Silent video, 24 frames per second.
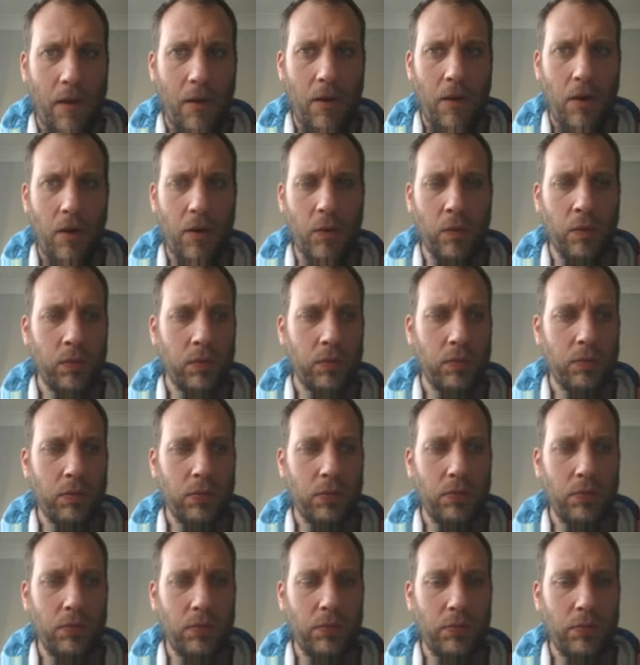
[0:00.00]
Oh,
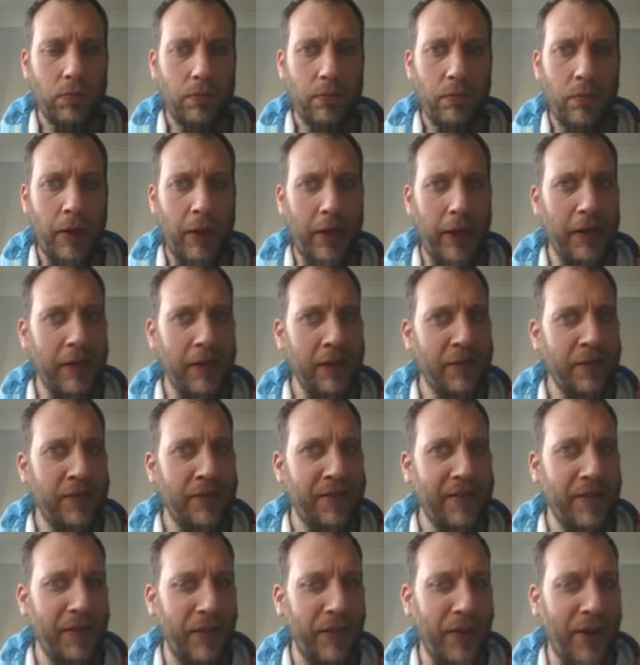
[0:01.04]
my alien's
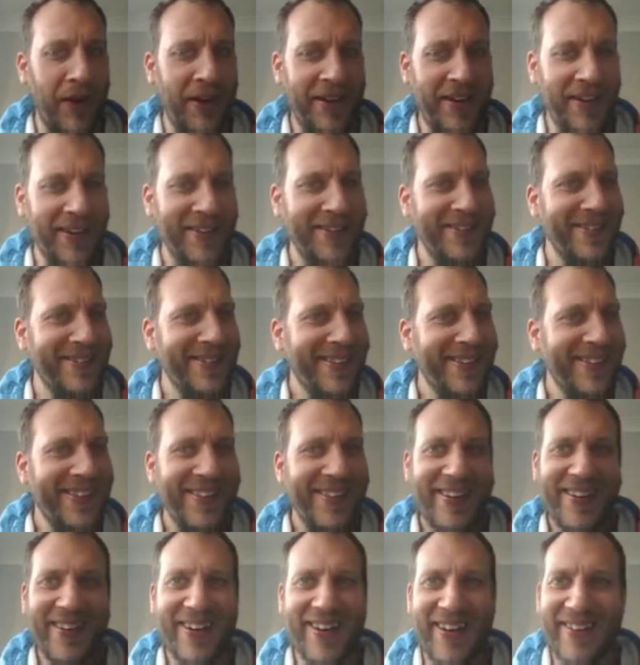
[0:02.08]
still hiding.
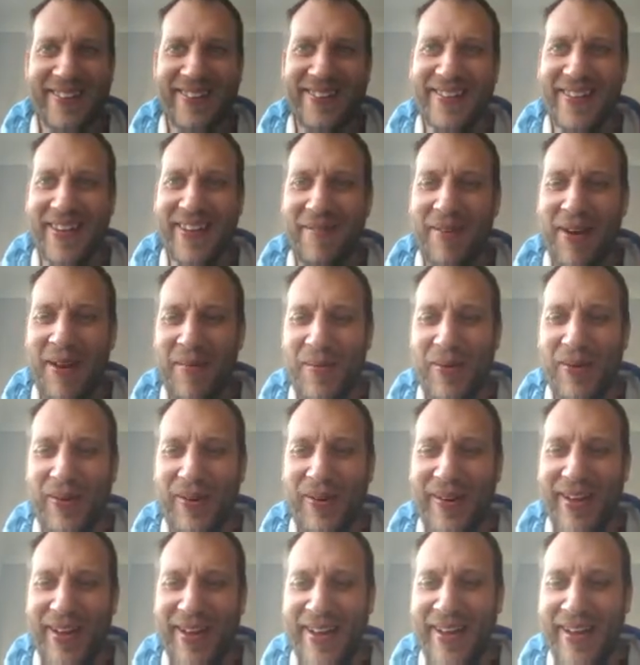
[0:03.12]
I can't see him
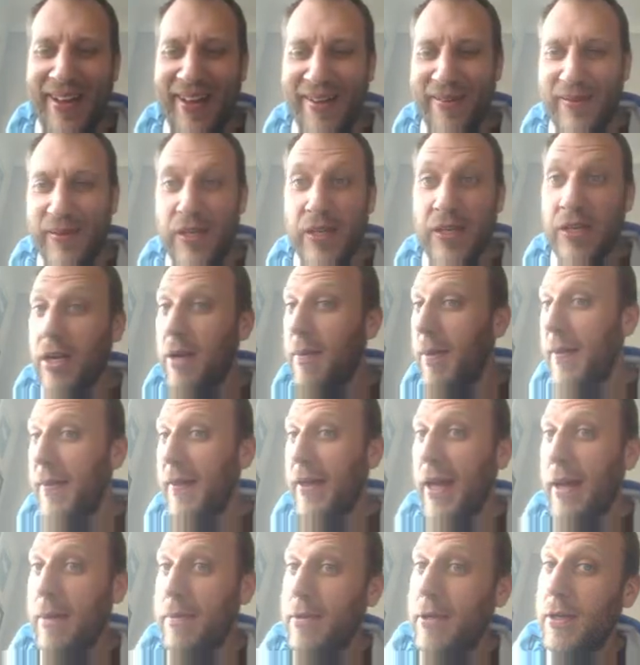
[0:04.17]
anymore, which is going to make the
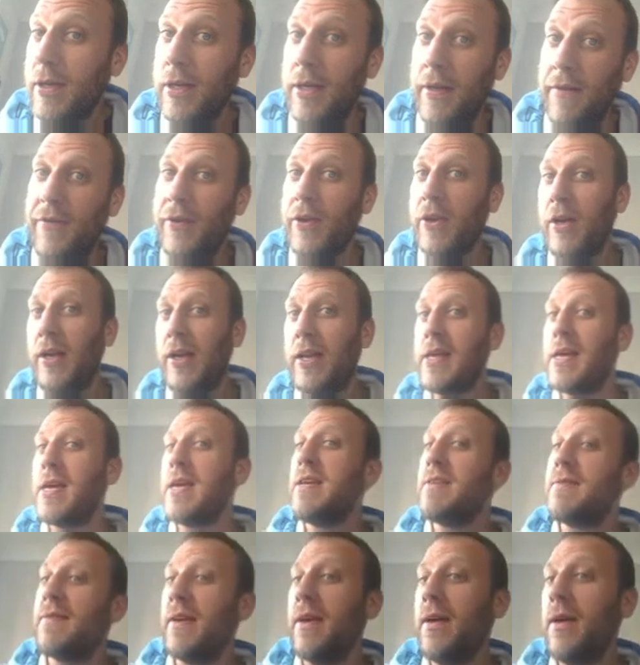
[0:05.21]
game significantly
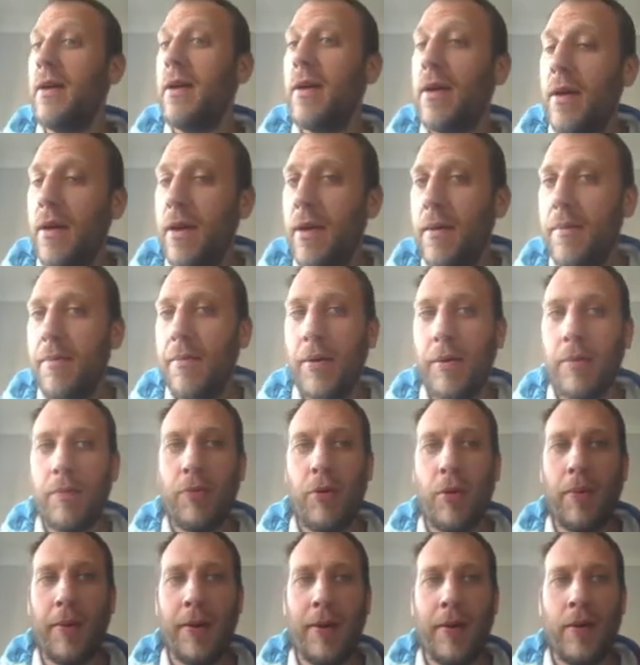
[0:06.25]
easier, but
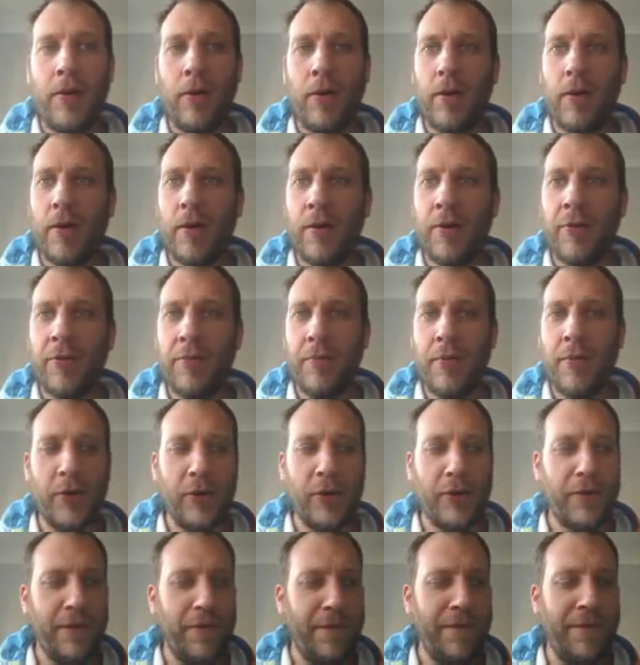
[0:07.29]
probably not as
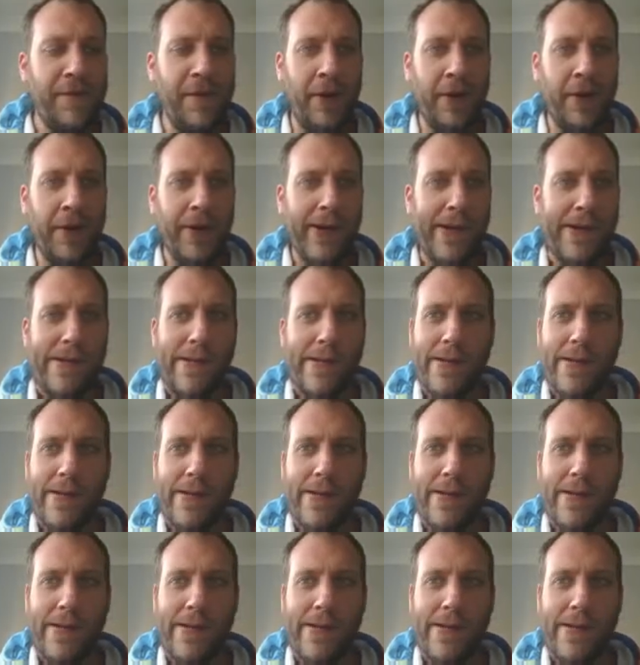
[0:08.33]
much fun.